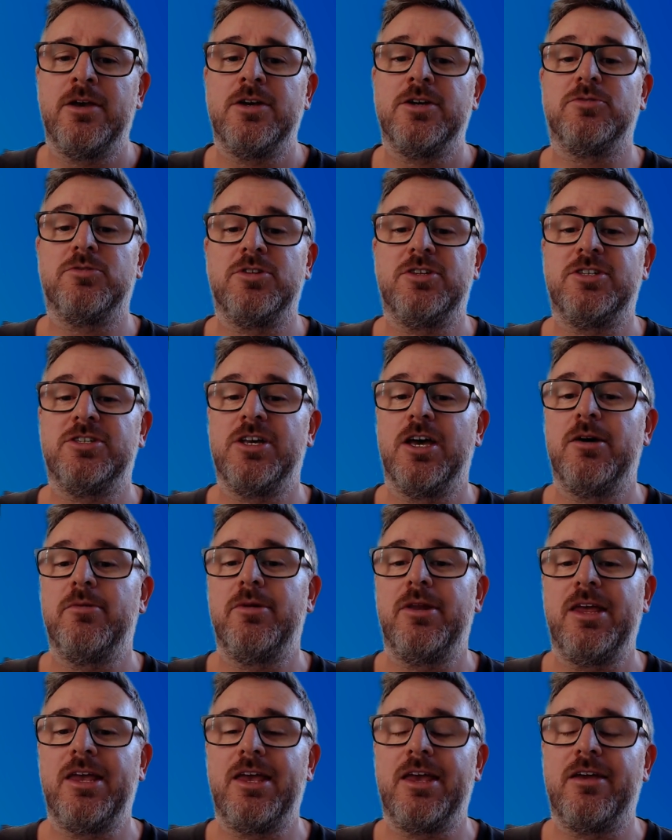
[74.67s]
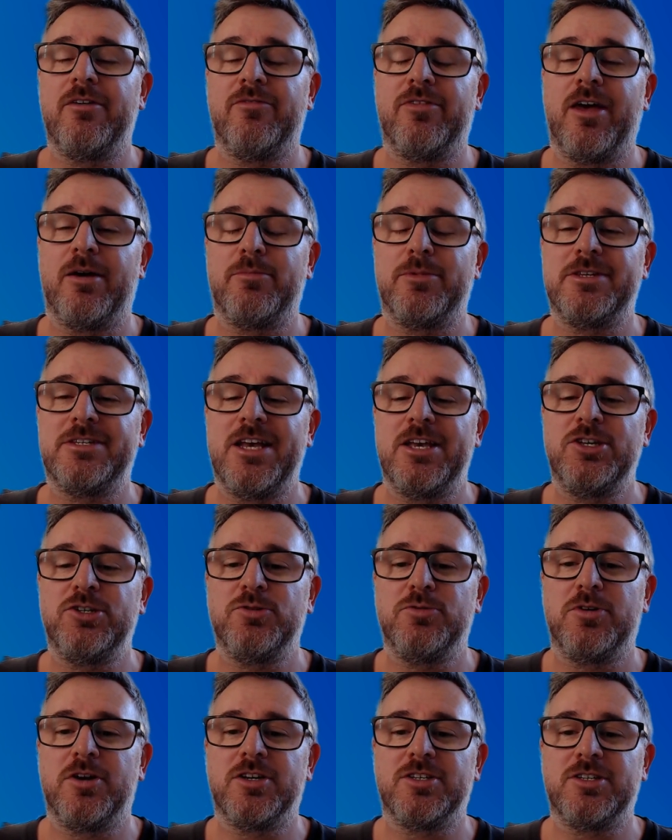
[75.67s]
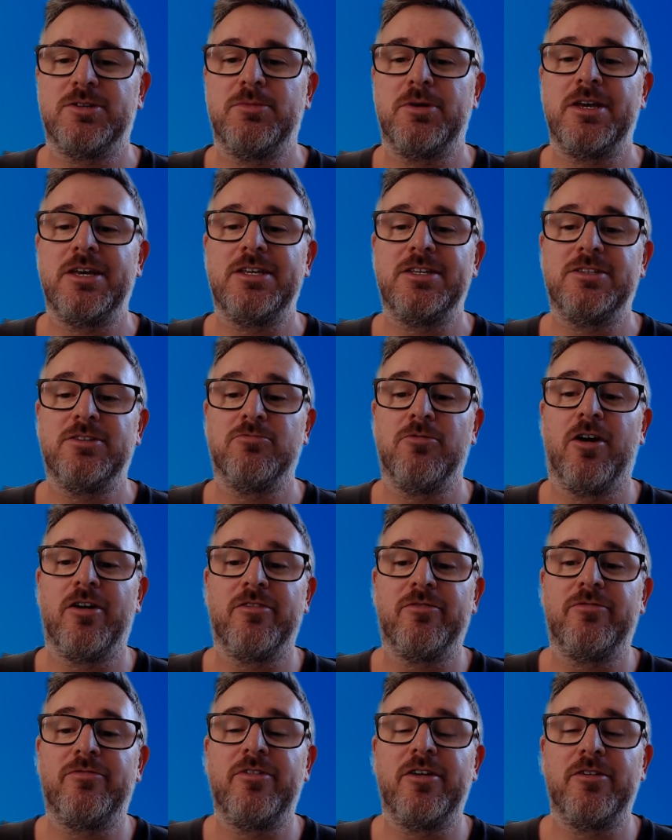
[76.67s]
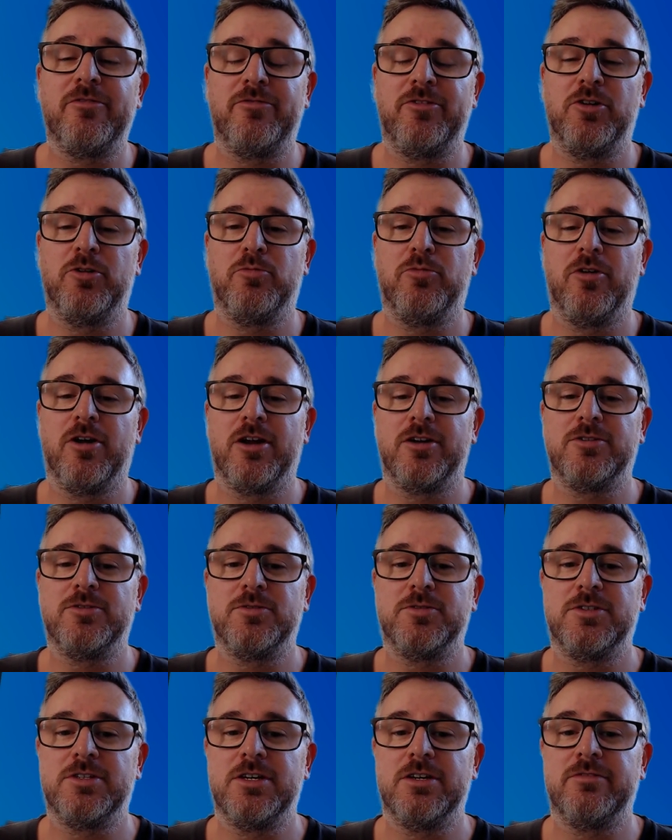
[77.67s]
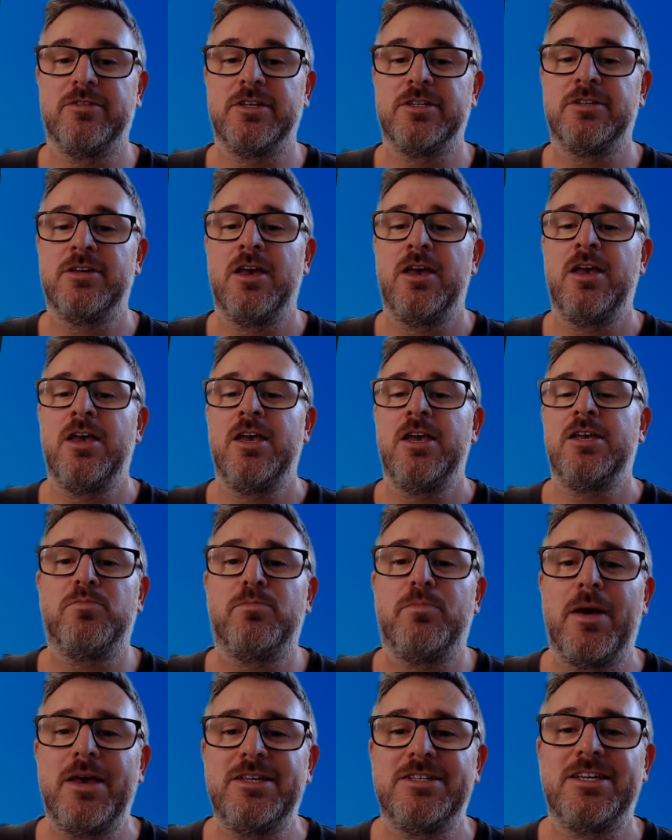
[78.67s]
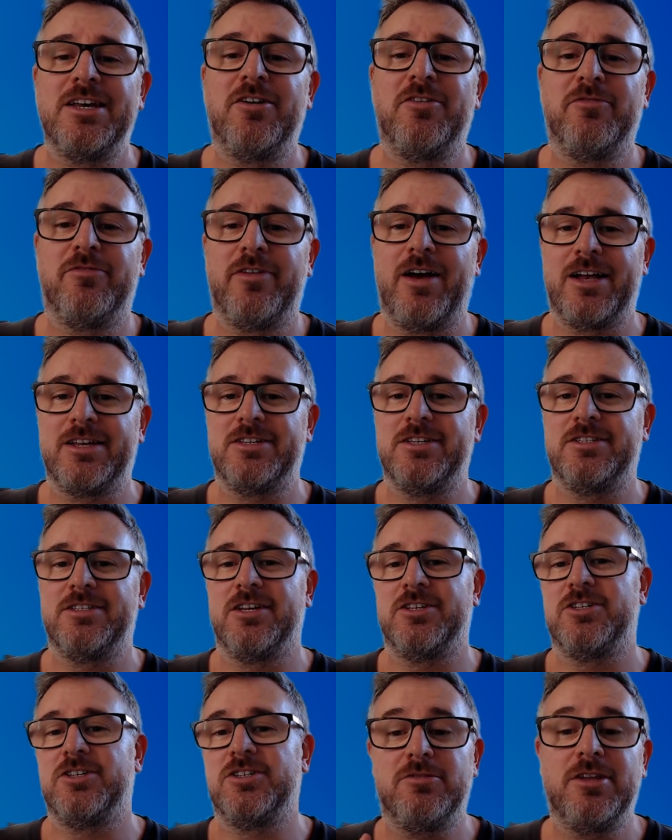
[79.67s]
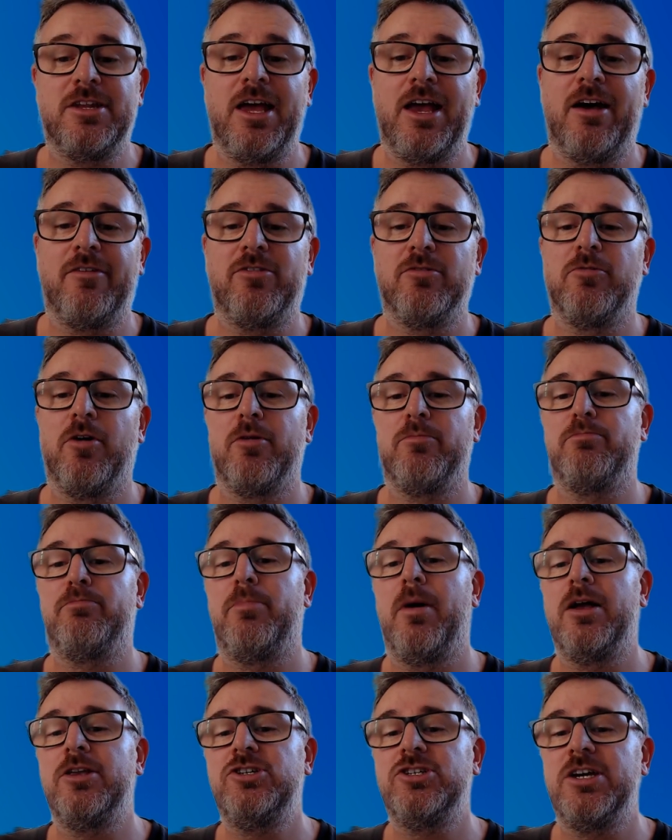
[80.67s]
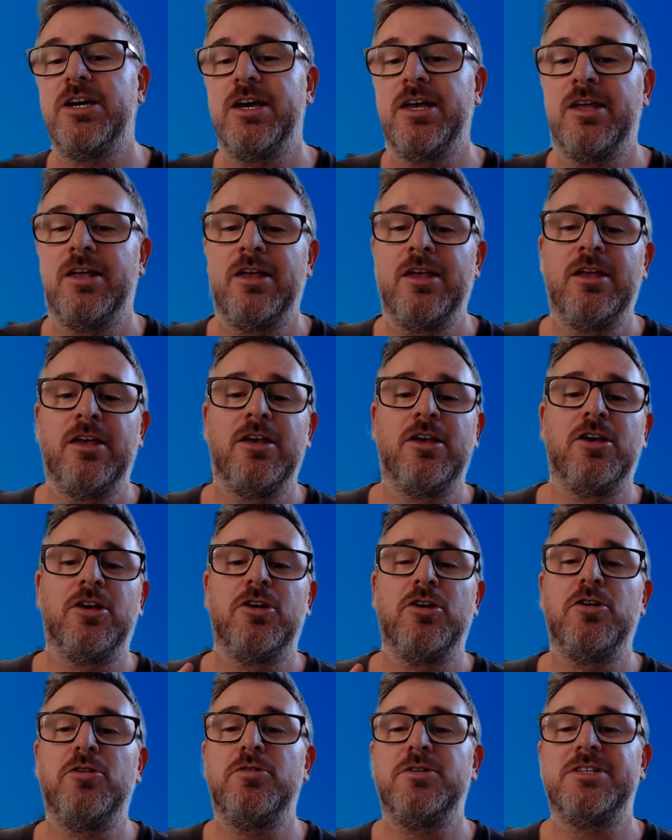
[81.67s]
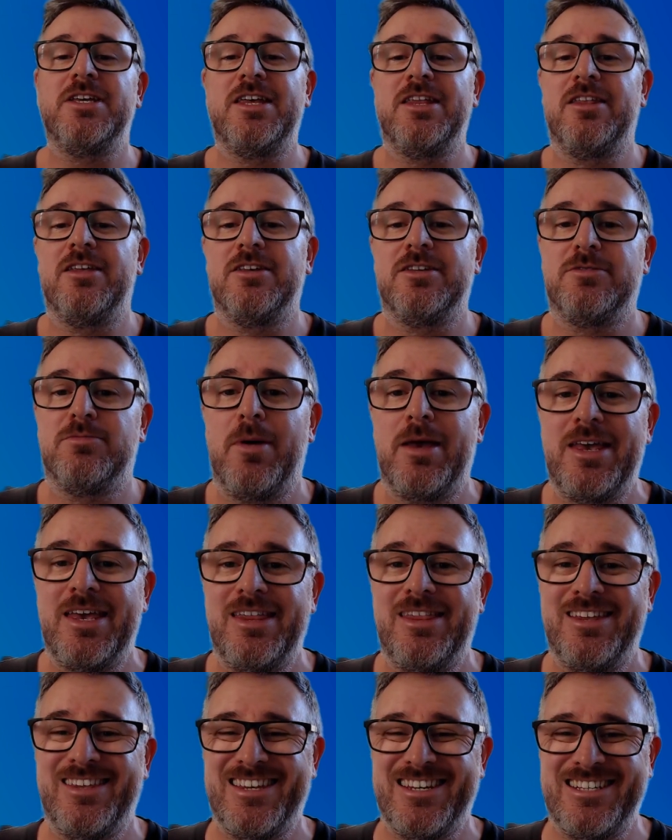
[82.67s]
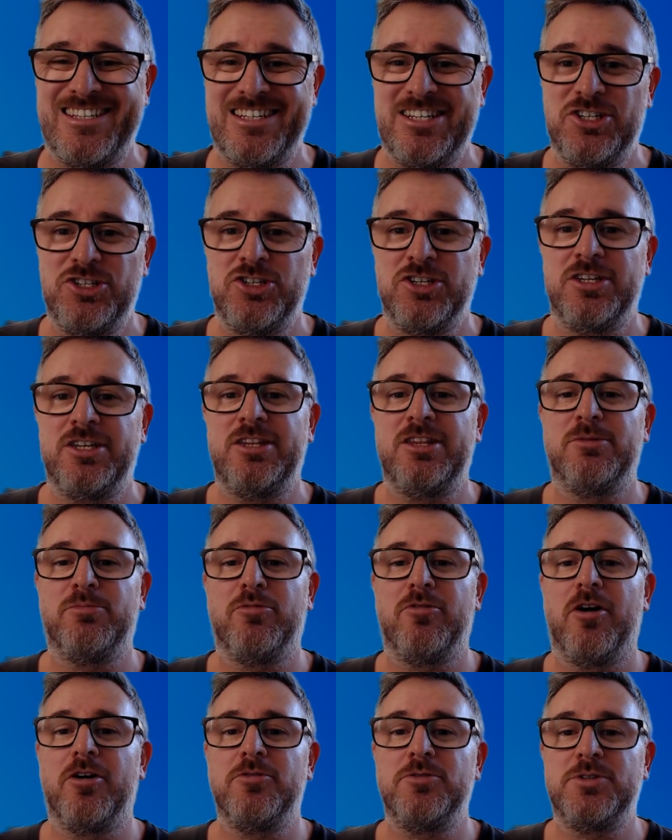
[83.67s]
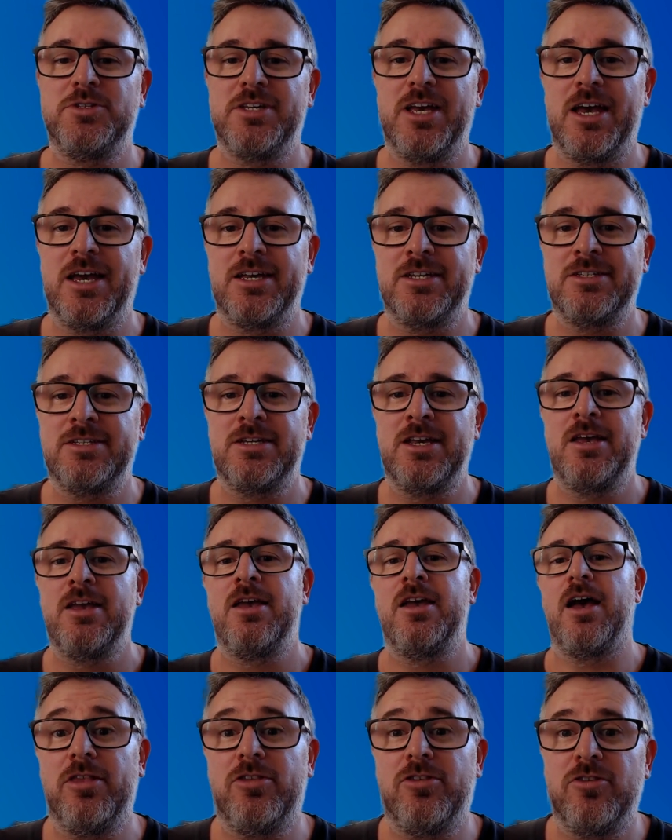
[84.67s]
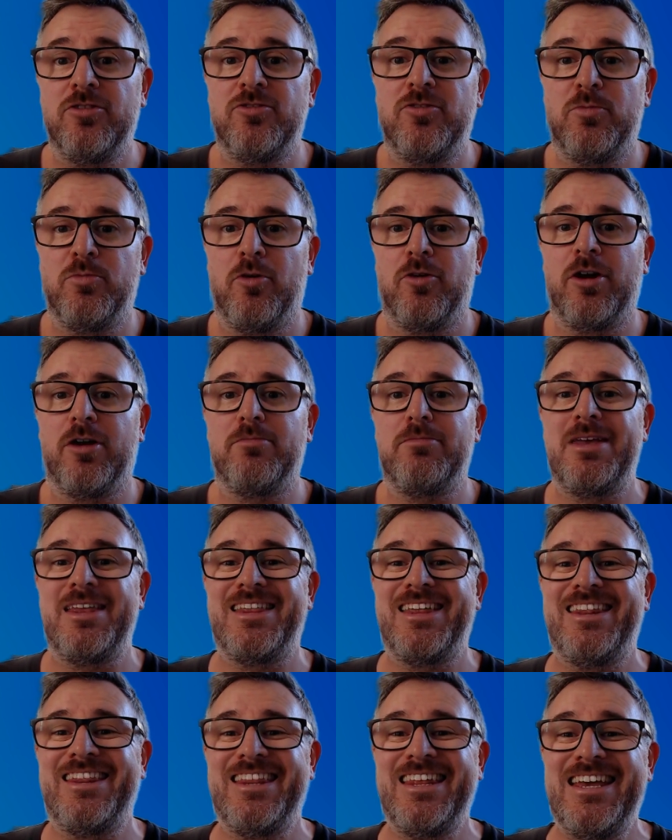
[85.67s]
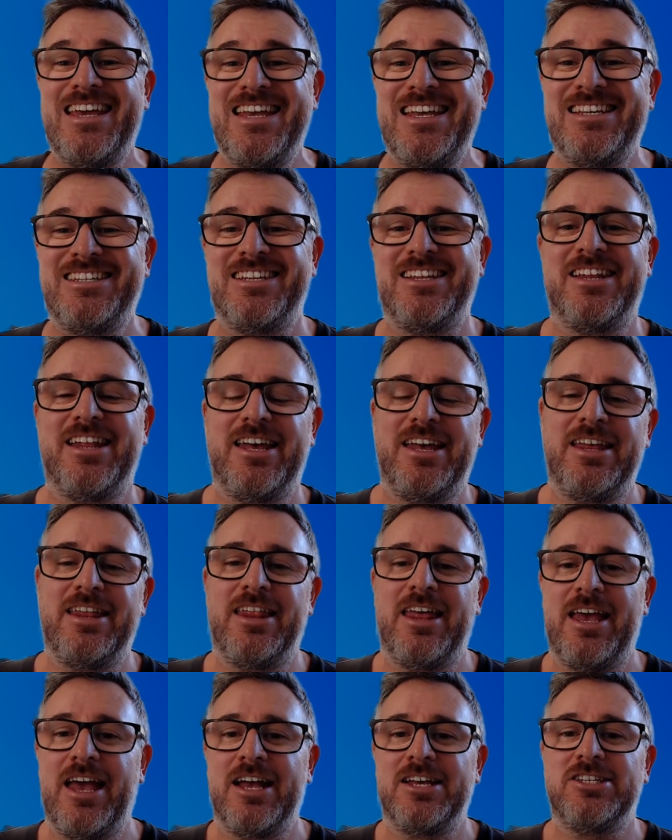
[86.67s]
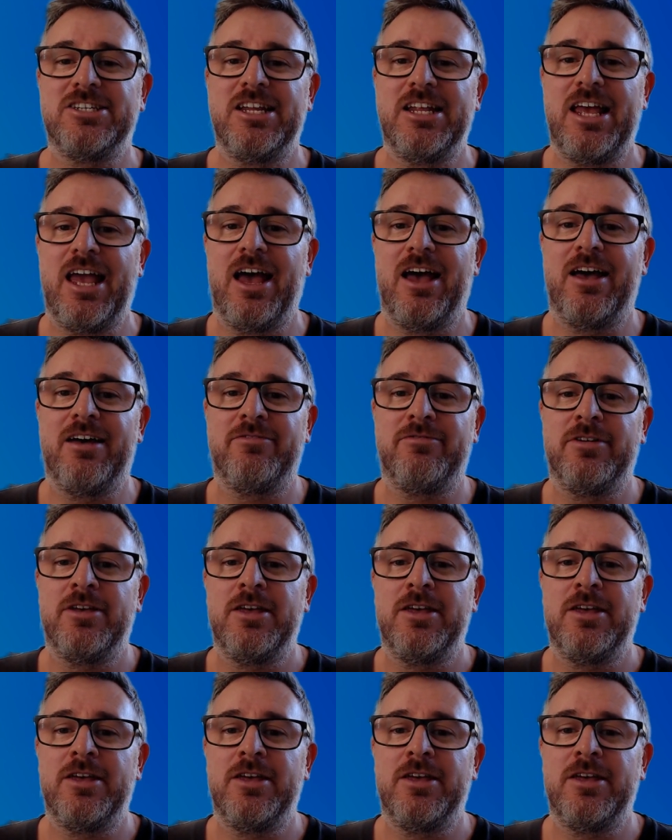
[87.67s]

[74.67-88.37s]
determining if that potential customer is the right fit for your product or service. Base it on factors such as, do they have the right budget? Who is it that's making the decision in the process? Does your product meet the needs that they actually have,